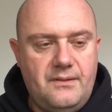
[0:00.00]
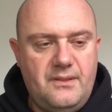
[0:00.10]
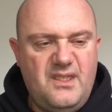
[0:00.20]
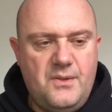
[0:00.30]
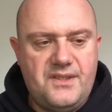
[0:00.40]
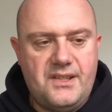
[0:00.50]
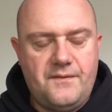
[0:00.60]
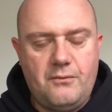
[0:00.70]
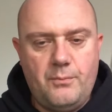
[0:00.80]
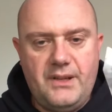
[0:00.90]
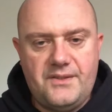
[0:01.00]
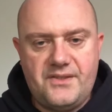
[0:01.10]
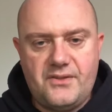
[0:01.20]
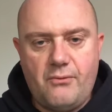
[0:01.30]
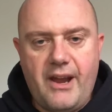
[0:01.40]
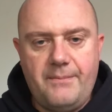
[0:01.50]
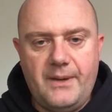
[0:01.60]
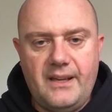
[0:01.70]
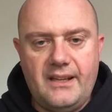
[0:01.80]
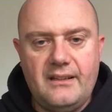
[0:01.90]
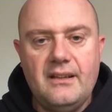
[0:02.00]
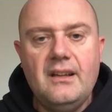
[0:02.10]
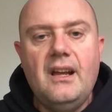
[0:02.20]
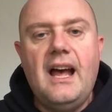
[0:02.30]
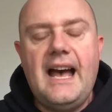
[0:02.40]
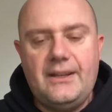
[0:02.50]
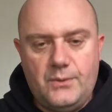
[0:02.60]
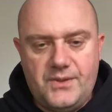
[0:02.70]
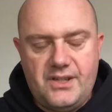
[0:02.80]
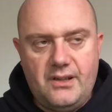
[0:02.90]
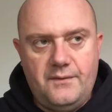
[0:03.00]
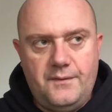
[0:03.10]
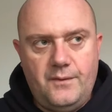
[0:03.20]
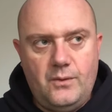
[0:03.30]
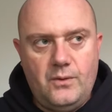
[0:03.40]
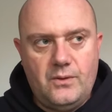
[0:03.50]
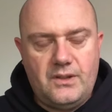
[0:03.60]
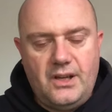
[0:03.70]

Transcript: use this for a bit of scraping and also for kind of